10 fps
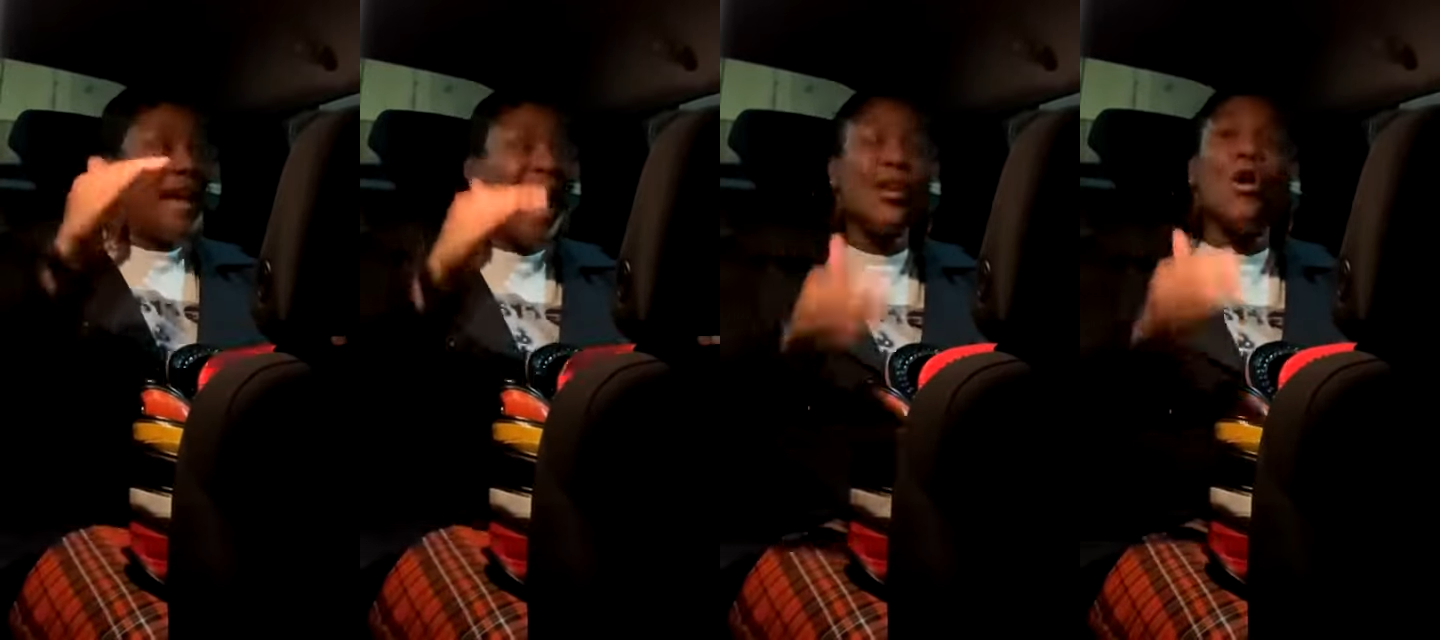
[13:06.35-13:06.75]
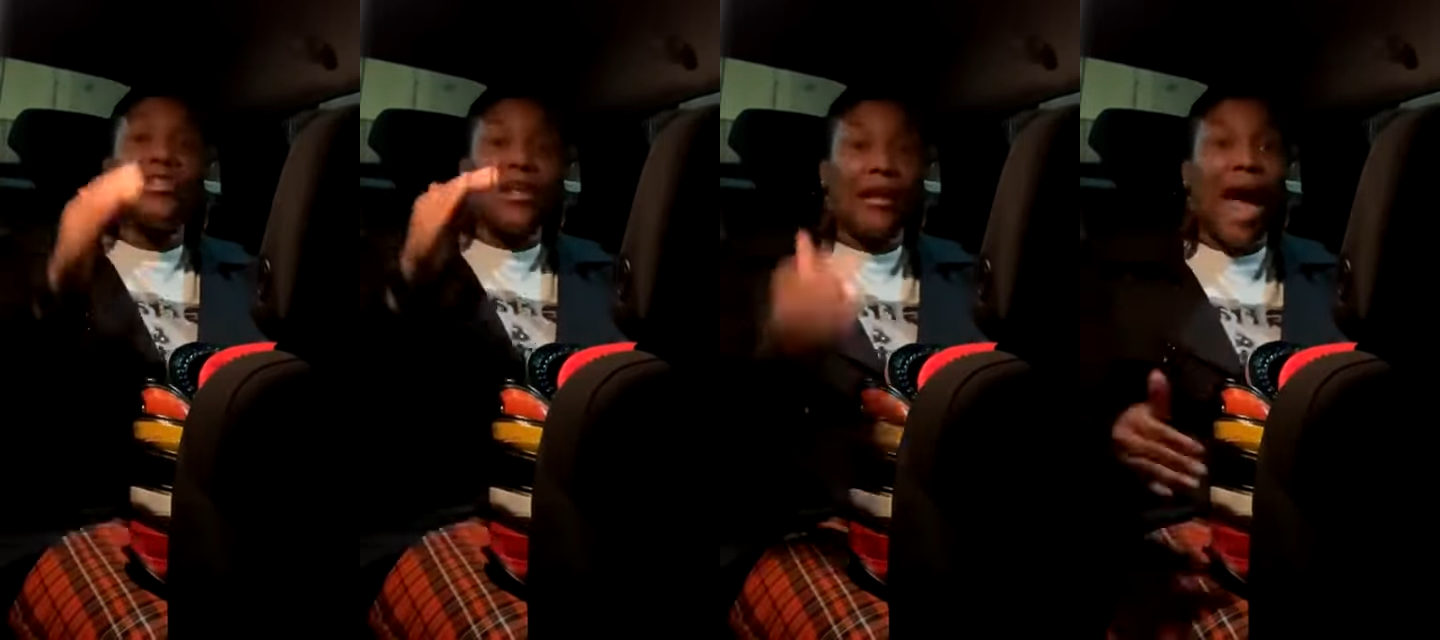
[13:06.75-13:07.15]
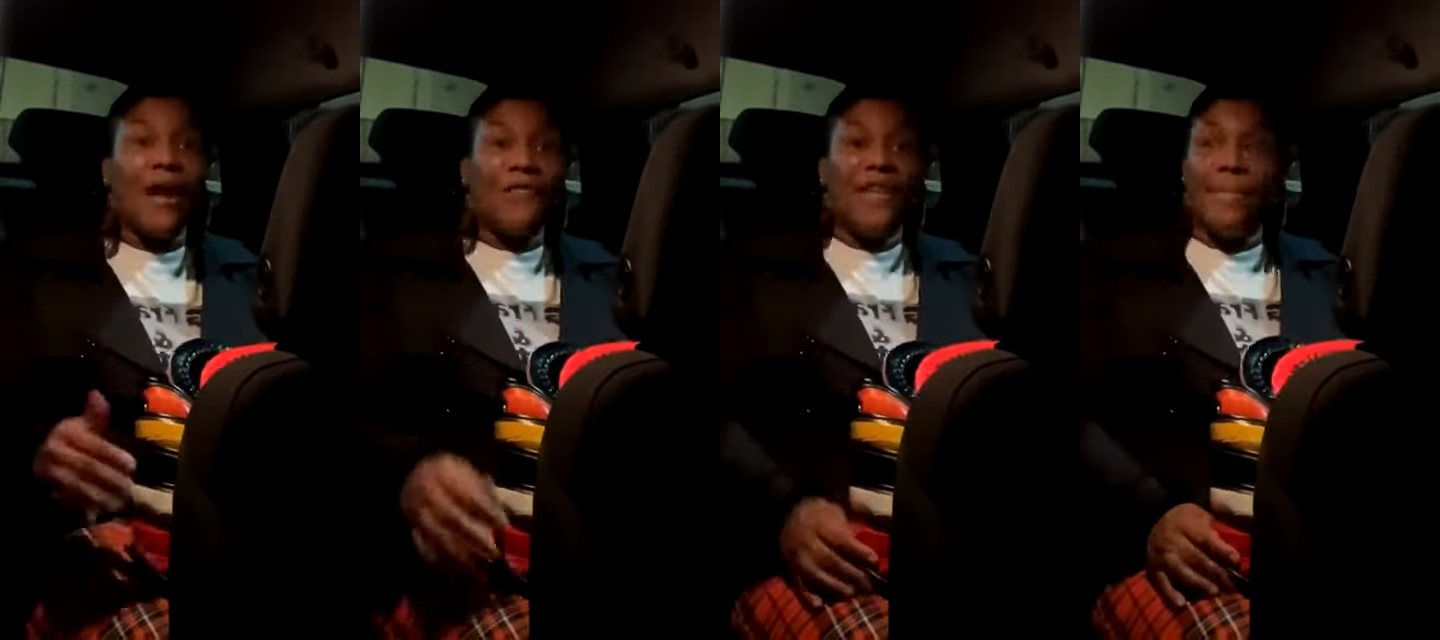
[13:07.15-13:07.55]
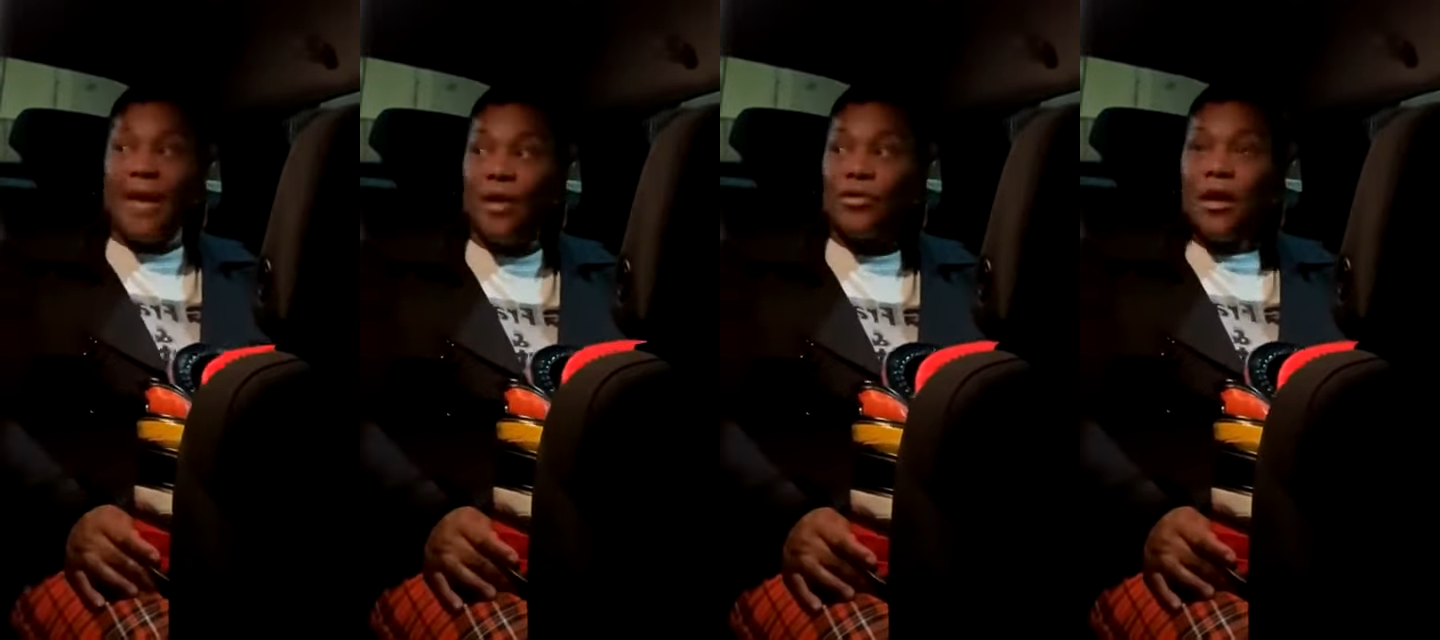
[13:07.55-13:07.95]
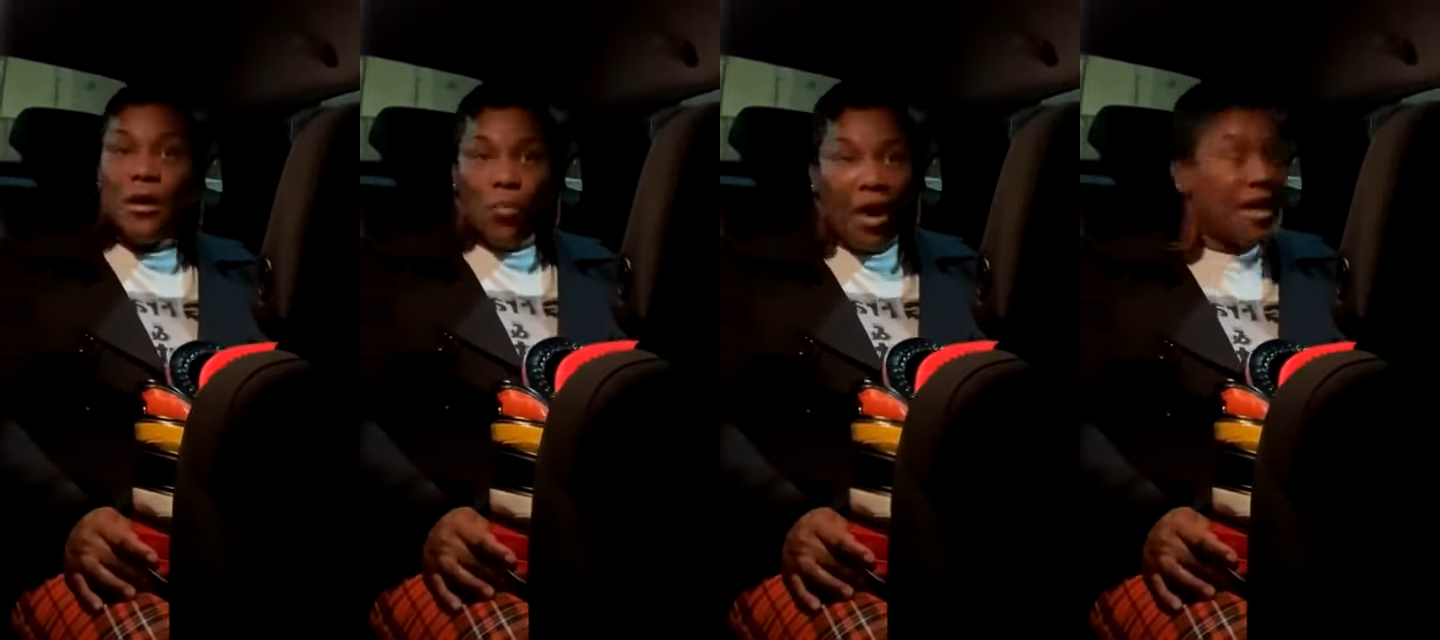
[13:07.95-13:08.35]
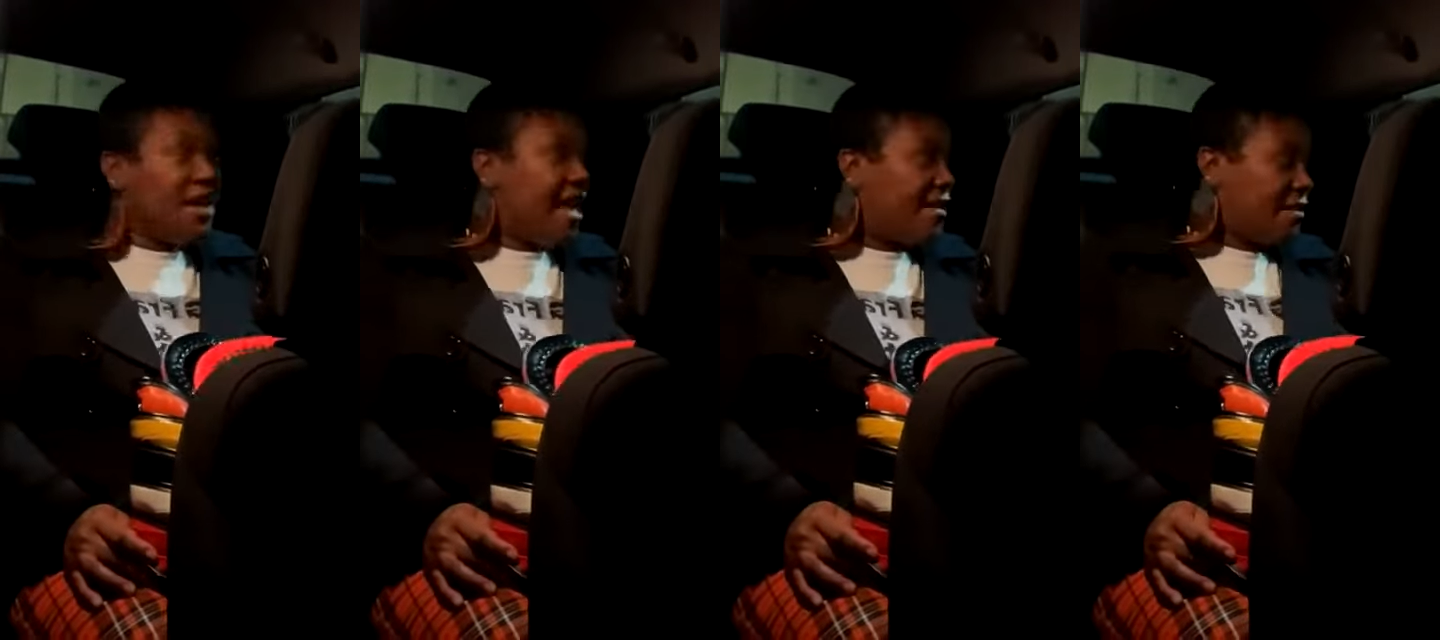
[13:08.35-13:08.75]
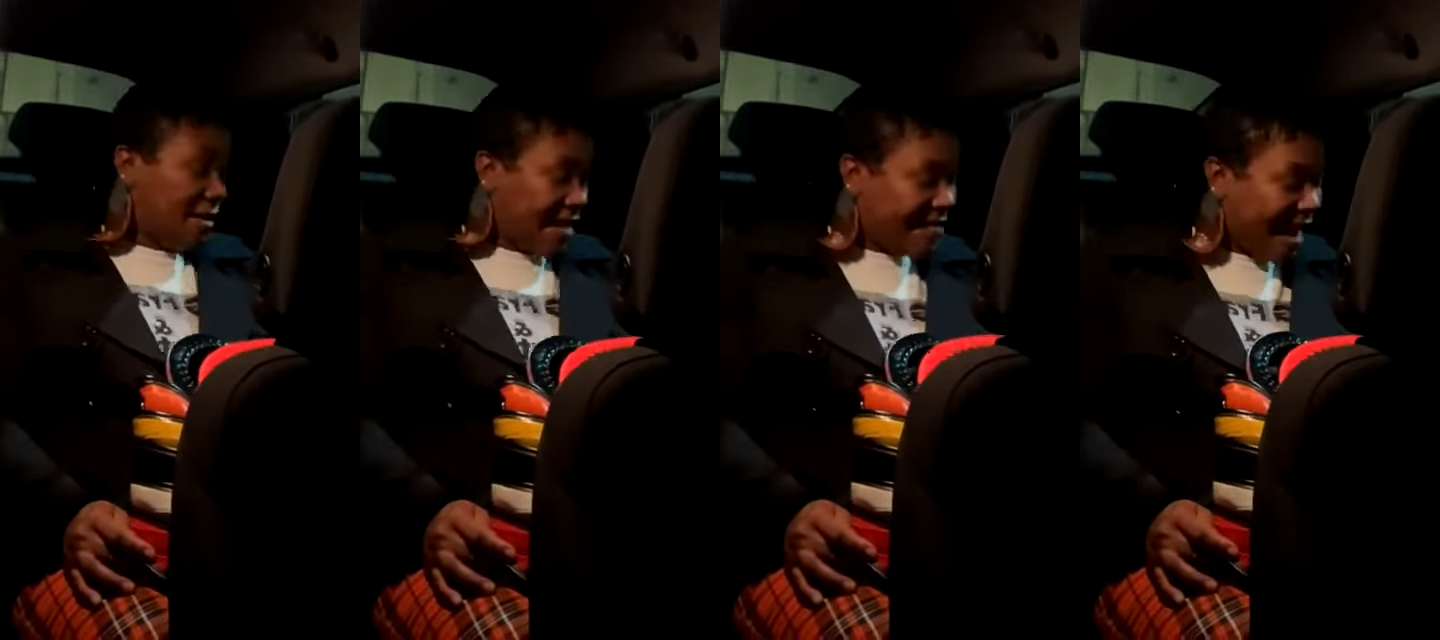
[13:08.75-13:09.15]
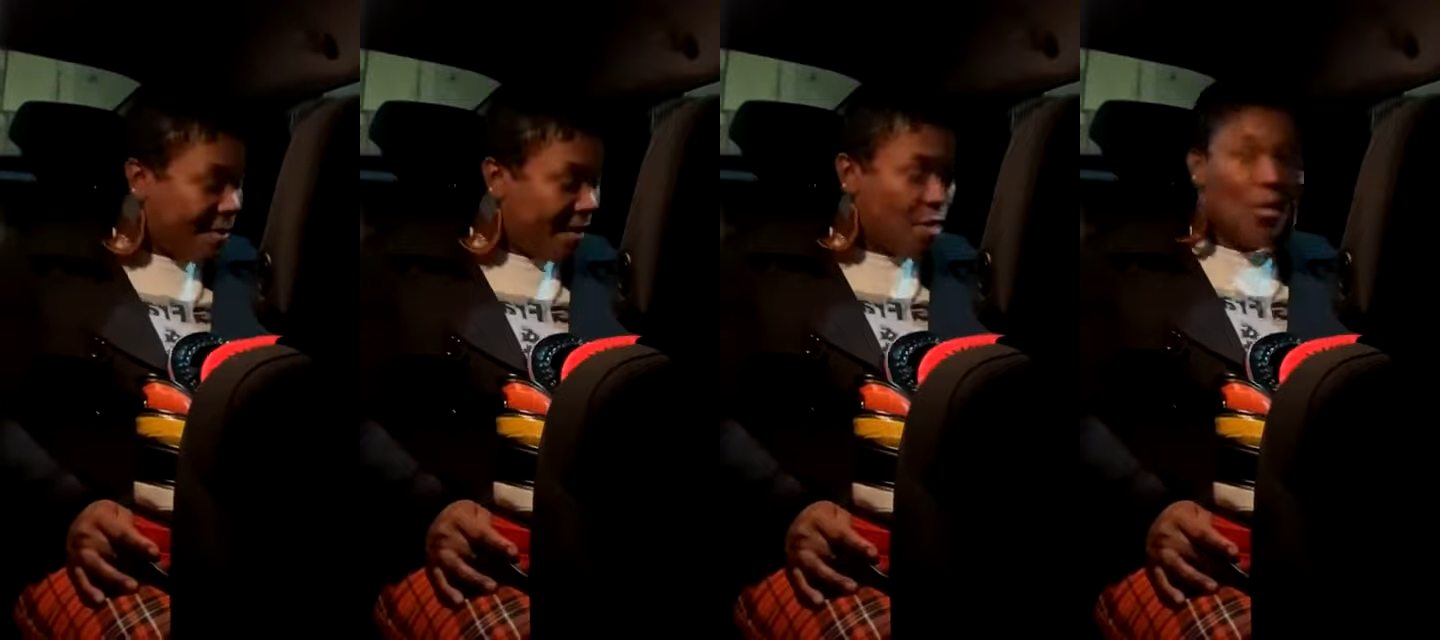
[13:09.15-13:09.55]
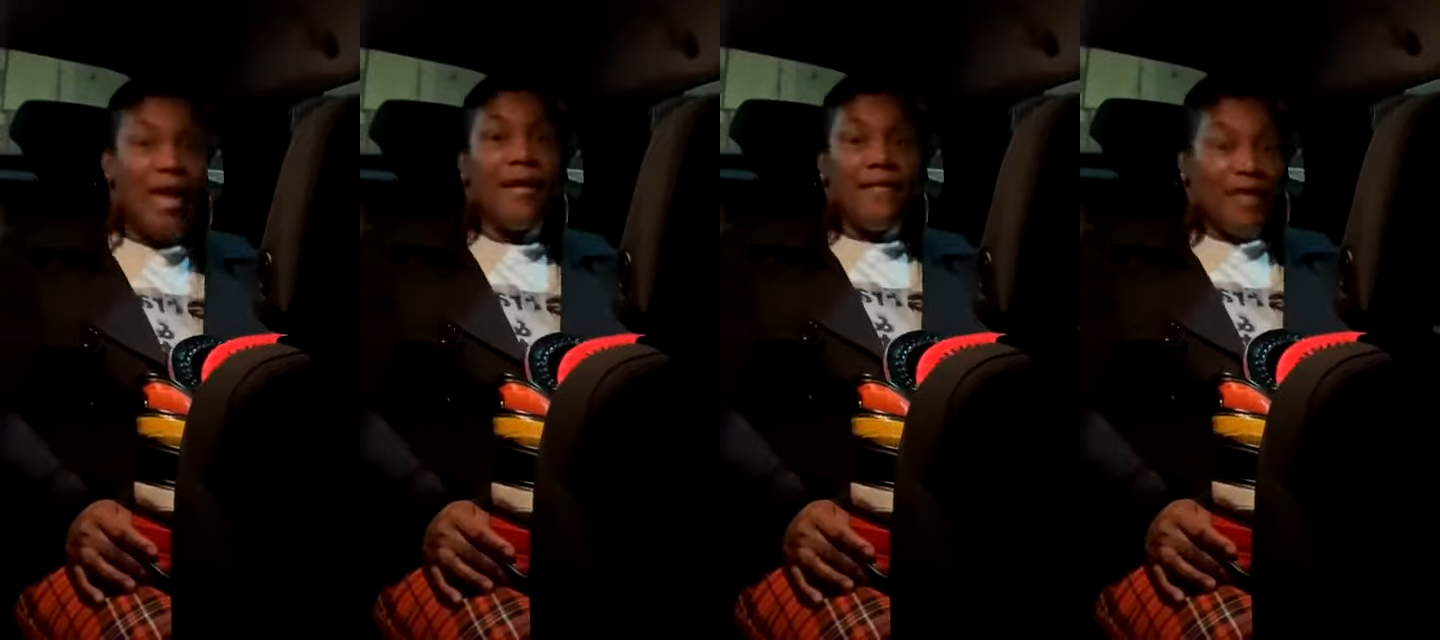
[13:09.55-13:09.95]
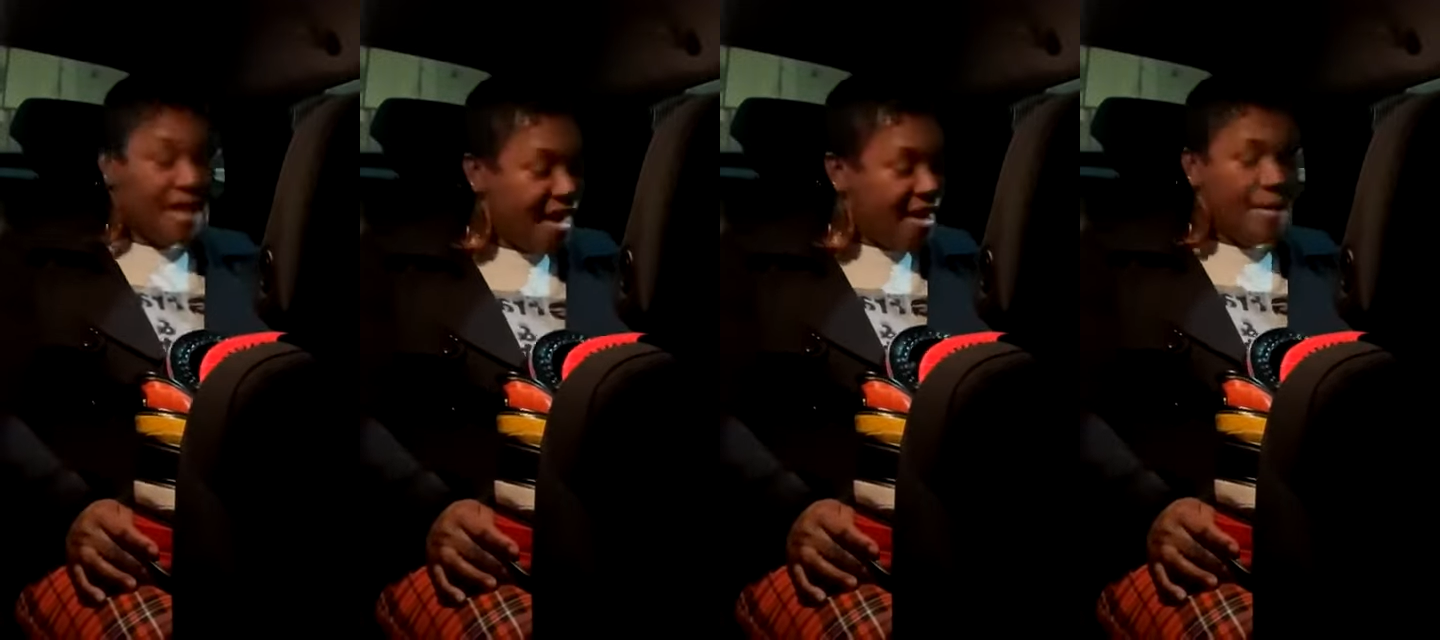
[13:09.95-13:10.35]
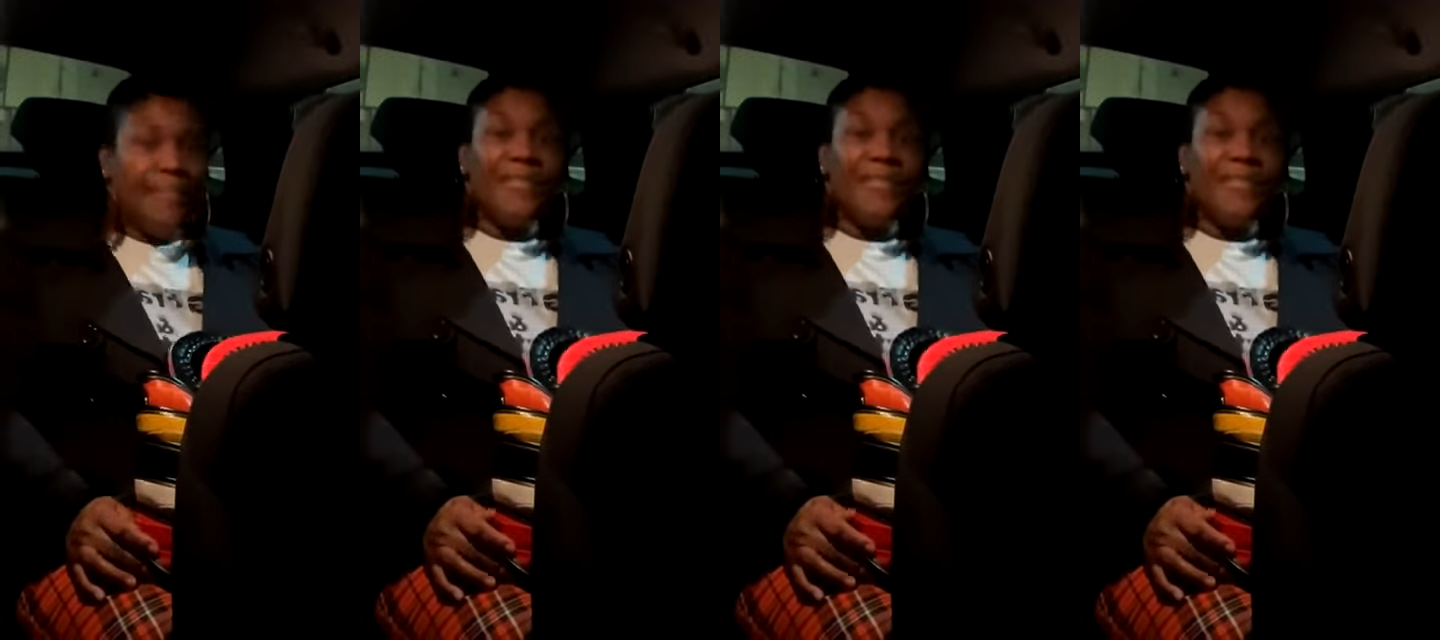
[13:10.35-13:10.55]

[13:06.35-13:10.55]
And I know it's a lot of females with a nigga that they been with year